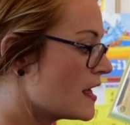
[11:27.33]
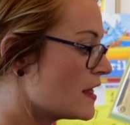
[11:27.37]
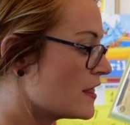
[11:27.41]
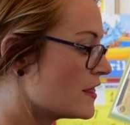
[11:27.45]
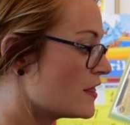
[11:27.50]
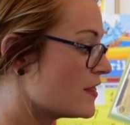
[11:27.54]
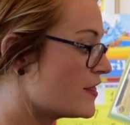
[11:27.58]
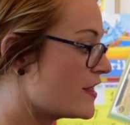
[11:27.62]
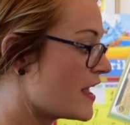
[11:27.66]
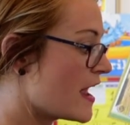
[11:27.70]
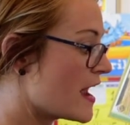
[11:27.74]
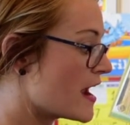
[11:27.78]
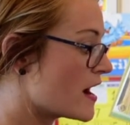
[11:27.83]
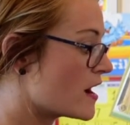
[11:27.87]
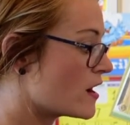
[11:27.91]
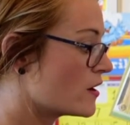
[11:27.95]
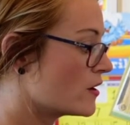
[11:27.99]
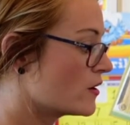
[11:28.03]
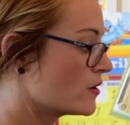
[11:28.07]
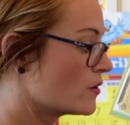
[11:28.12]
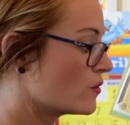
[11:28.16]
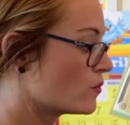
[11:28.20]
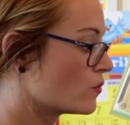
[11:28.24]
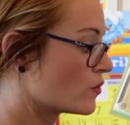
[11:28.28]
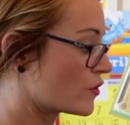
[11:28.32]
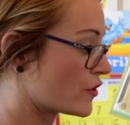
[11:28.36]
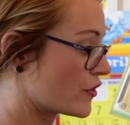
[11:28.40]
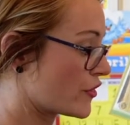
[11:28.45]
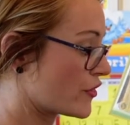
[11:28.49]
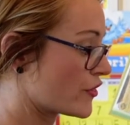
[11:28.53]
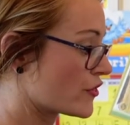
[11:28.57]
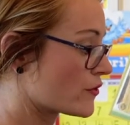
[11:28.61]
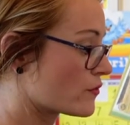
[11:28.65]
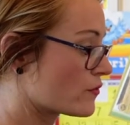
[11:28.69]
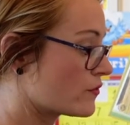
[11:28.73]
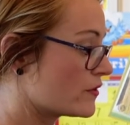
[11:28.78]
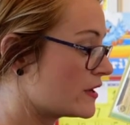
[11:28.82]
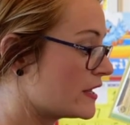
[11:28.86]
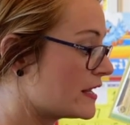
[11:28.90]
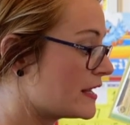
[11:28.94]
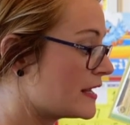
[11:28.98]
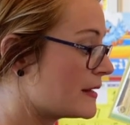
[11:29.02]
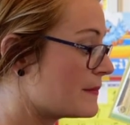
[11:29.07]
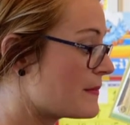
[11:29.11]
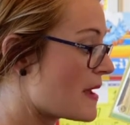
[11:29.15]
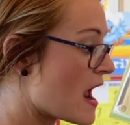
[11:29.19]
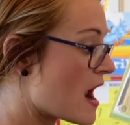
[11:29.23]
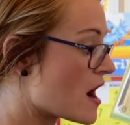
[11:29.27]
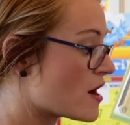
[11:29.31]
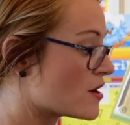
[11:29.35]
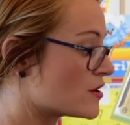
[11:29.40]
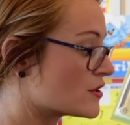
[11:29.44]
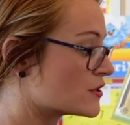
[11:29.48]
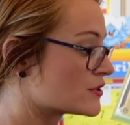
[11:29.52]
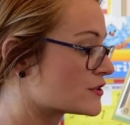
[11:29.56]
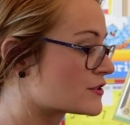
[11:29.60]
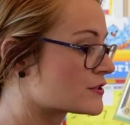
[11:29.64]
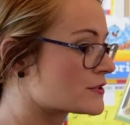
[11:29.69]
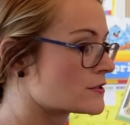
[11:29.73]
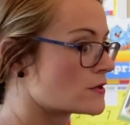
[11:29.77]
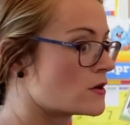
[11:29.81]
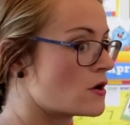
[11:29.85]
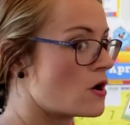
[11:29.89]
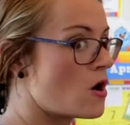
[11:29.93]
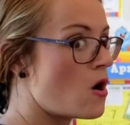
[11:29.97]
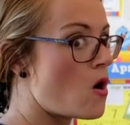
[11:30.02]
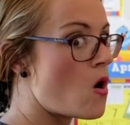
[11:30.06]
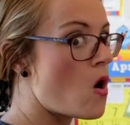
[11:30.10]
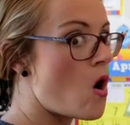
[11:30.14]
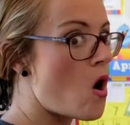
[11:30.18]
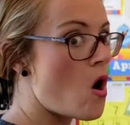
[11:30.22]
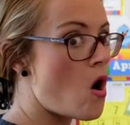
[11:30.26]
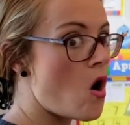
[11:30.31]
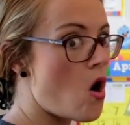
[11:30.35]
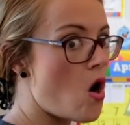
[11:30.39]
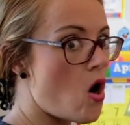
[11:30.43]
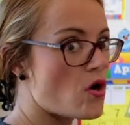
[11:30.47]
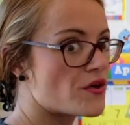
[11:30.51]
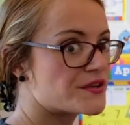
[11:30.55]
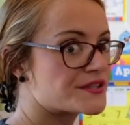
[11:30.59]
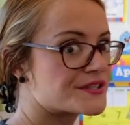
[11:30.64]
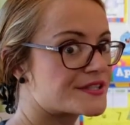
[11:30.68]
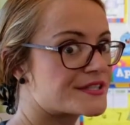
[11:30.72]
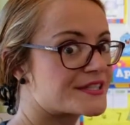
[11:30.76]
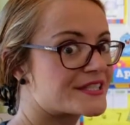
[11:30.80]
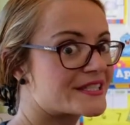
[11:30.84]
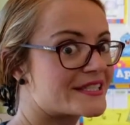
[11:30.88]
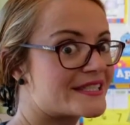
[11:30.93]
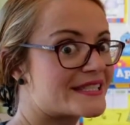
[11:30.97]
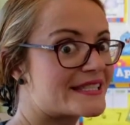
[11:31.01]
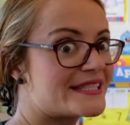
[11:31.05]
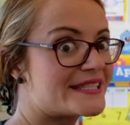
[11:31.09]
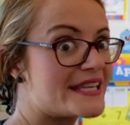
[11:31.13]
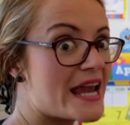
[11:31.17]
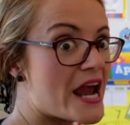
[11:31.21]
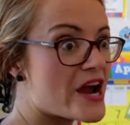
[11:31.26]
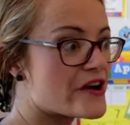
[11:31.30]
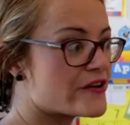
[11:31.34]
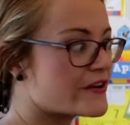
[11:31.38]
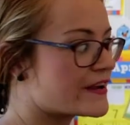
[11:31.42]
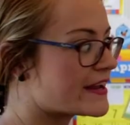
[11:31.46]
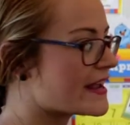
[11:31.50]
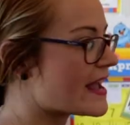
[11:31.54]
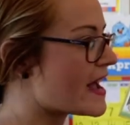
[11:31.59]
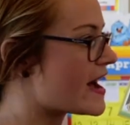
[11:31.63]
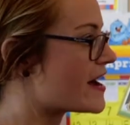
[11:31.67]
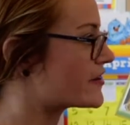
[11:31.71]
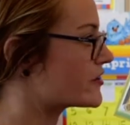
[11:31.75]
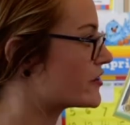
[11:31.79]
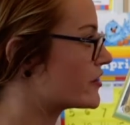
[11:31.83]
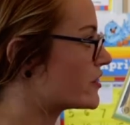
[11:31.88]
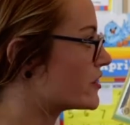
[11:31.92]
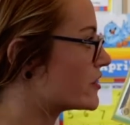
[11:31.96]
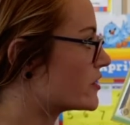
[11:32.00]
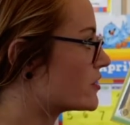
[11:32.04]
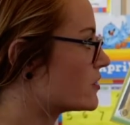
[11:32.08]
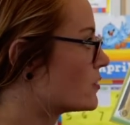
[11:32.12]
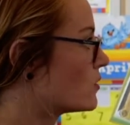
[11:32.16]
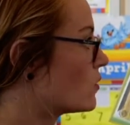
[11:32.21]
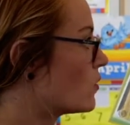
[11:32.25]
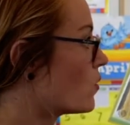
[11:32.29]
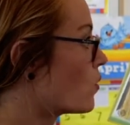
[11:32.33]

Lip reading: There were three bears, all staring at her.